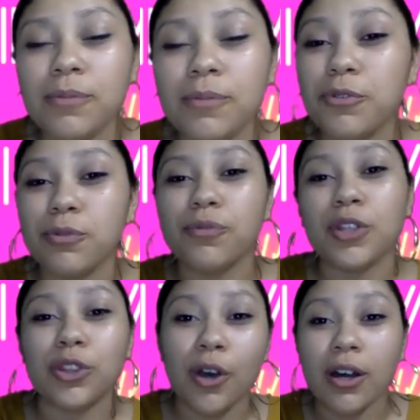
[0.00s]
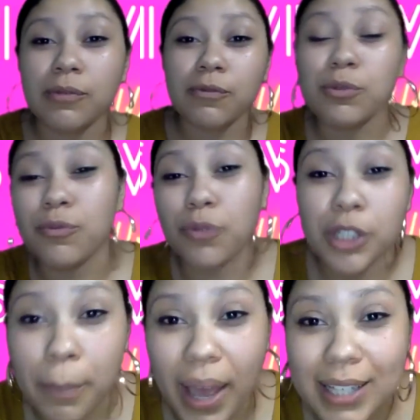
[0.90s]
food for
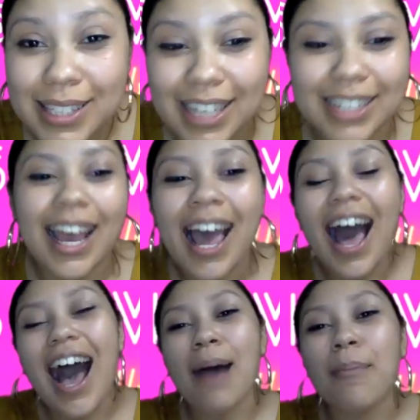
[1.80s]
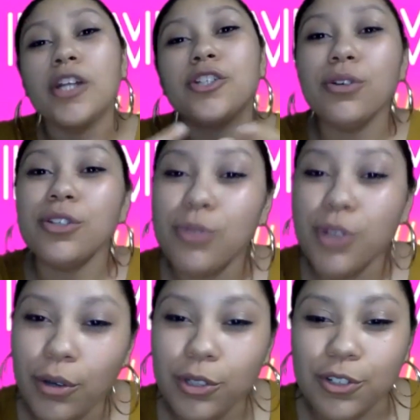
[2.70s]
your basket. Do you
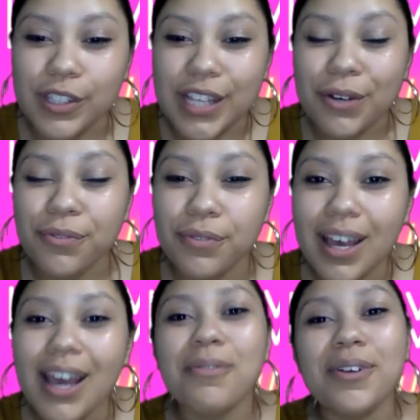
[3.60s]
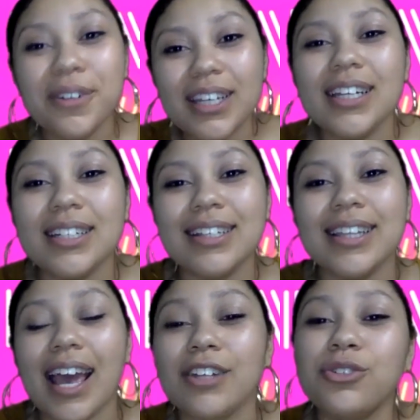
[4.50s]
know yourself? We're going to get into
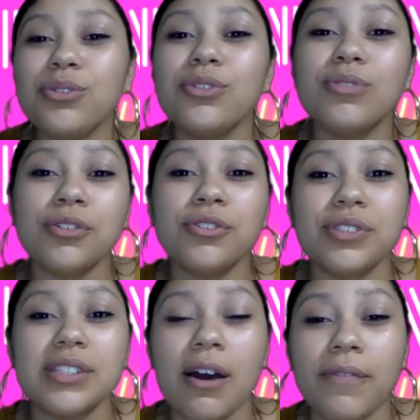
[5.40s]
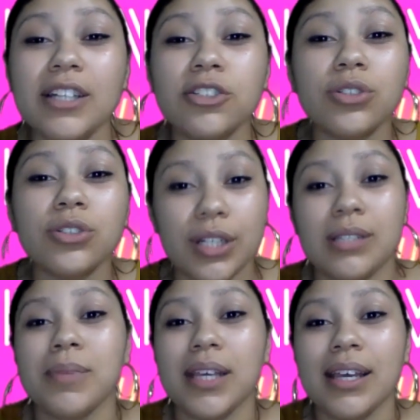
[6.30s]
that. Do you know yourself? And
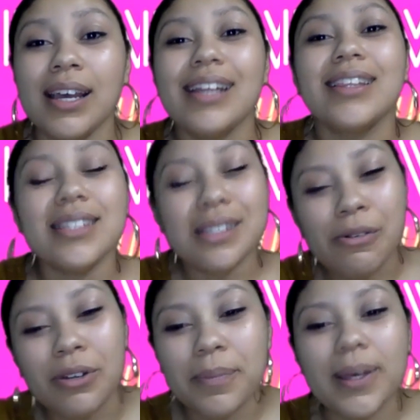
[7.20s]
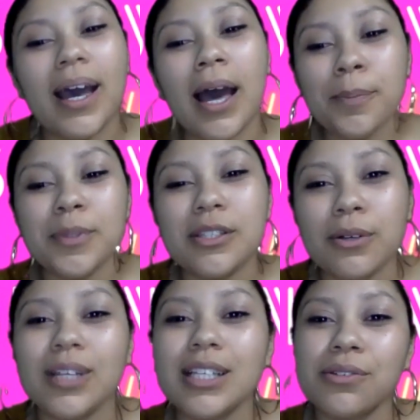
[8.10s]
trust me, this is going to be an
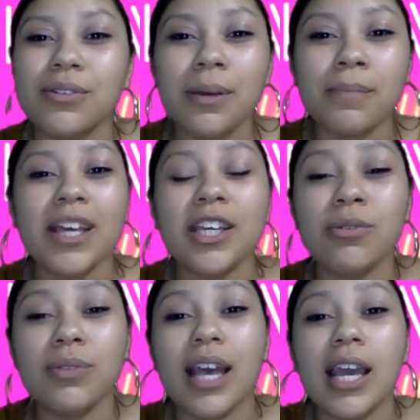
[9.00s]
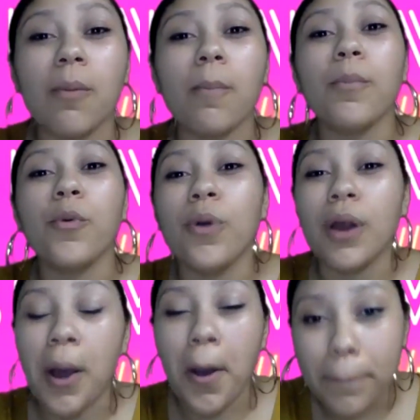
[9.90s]
episode that's going to make you think
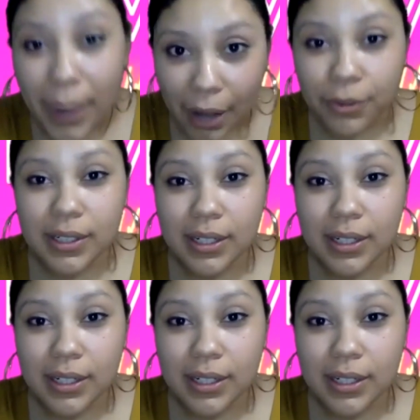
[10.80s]
more about